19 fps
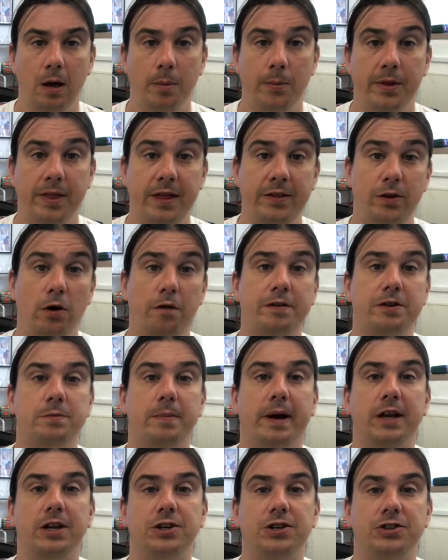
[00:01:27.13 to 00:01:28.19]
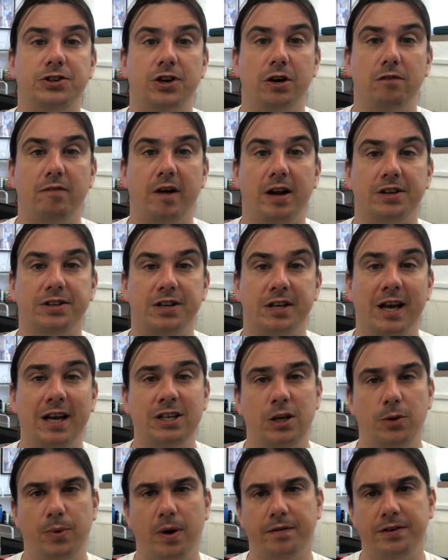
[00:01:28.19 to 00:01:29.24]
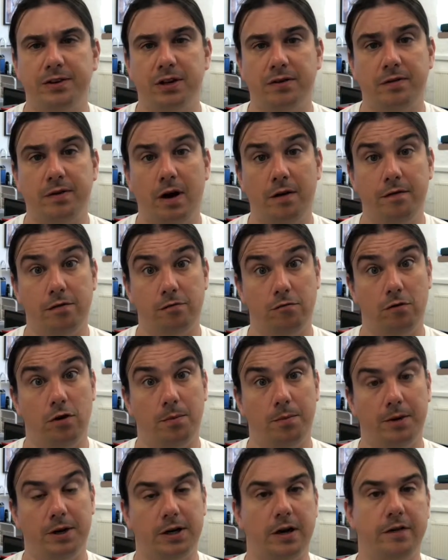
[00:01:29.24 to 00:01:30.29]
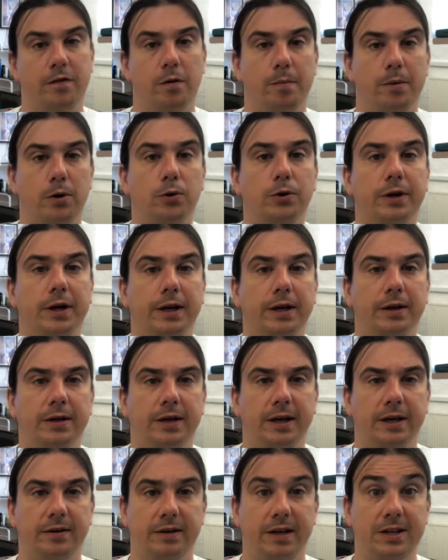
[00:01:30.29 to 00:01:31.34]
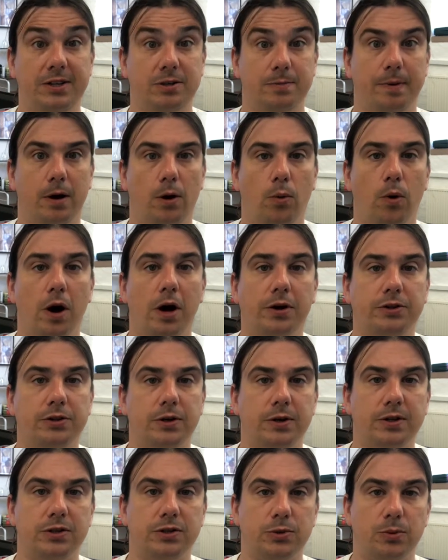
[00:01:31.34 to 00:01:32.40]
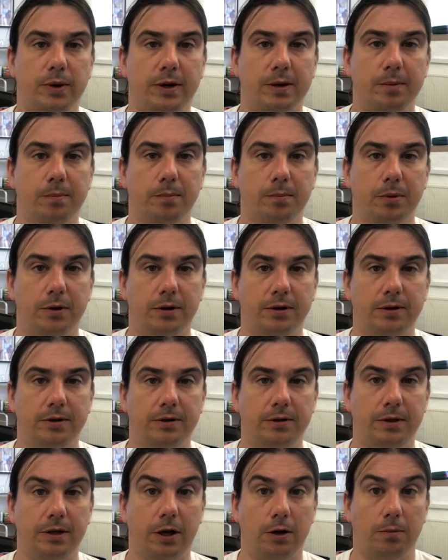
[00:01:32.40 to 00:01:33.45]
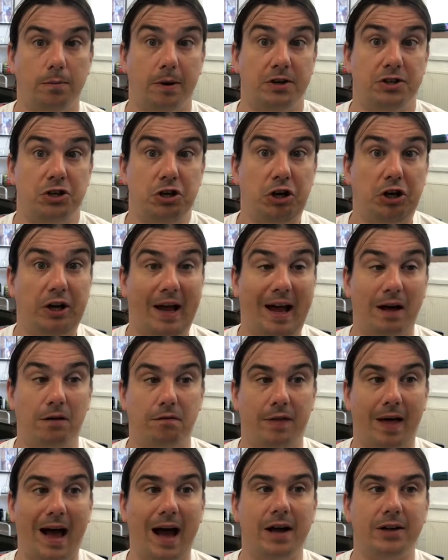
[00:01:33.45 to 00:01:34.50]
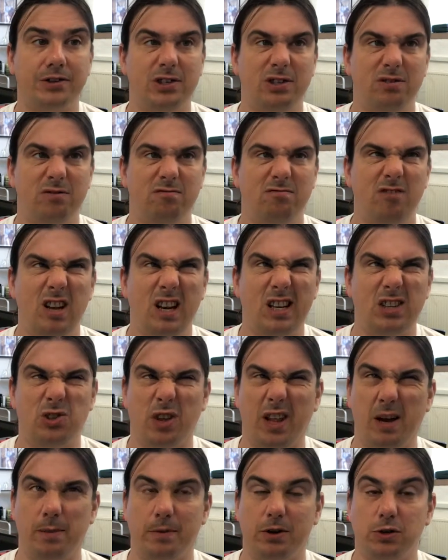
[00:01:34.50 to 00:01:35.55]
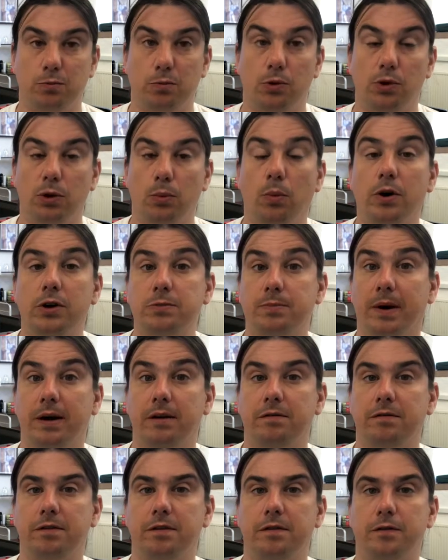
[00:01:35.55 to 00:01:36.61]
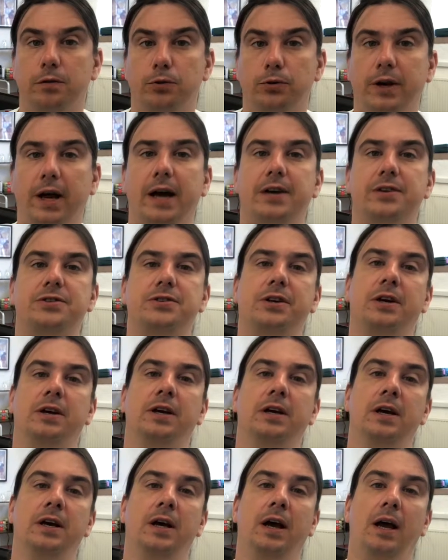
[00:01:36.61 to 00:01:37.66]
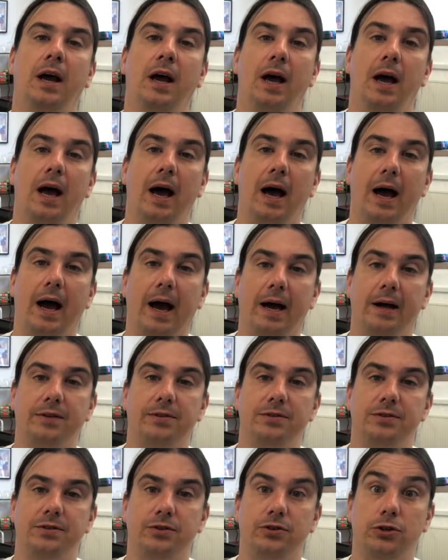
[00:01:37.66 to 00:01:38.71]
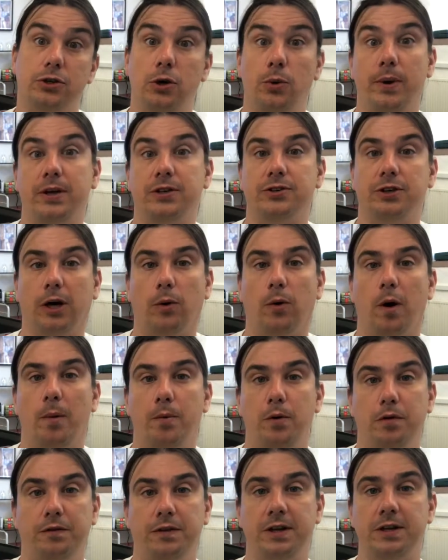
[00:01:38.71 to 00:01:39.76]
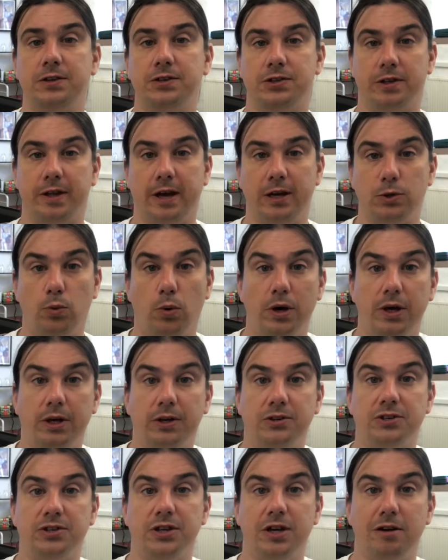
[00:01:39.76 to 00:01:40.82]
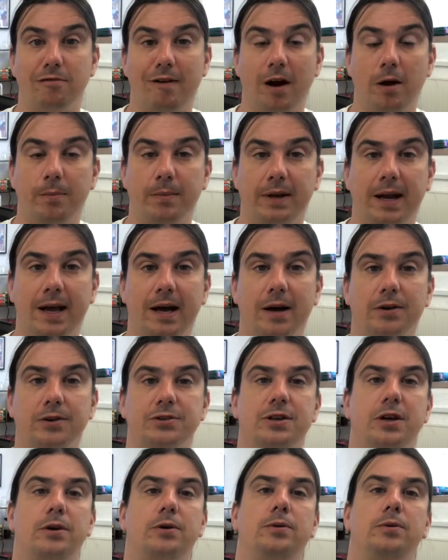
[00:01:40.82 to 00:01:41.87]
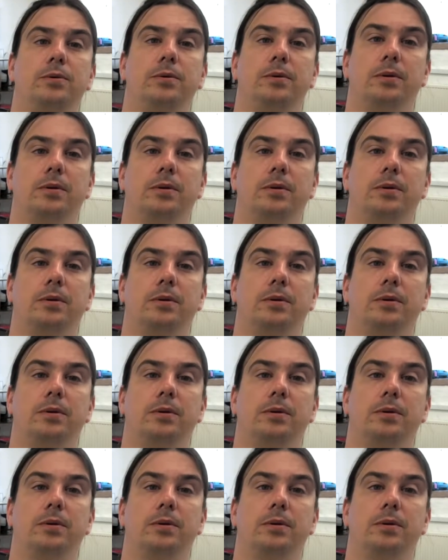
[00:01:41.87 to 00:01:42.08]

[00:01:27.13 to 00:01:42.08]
But then the office manager turned around and said, actually, we have this other room in another building. It needs a bit of work doing to it, but basically you can have that, and really it's not that much more than what I was paying for the full desk. And 2 weeks ago I moved in, so that is what you can see around me now. So